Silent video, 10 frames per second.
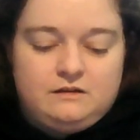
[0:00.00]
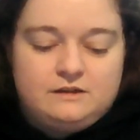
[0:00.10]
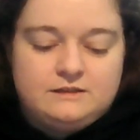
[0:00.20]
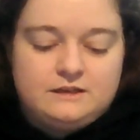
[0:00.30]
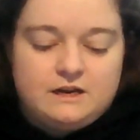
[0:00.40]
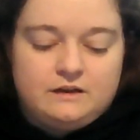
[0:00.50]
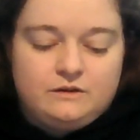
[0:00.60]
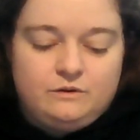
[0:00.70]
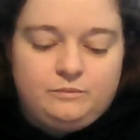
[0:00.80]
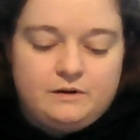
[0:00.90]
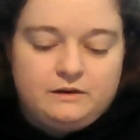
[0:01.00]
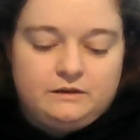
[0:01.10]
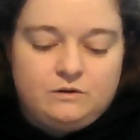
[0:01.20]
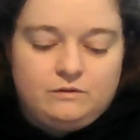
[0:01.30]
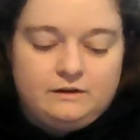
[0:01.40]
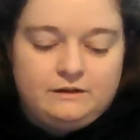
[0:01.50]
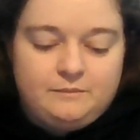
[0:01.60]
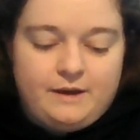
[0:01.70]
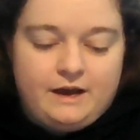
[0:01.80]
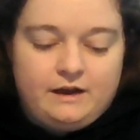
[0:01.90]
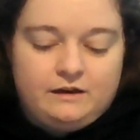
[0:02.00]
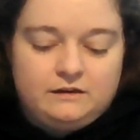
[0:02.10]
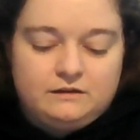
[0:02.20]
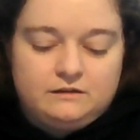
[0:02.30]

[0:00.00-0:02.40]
it's got a coupon code on the back.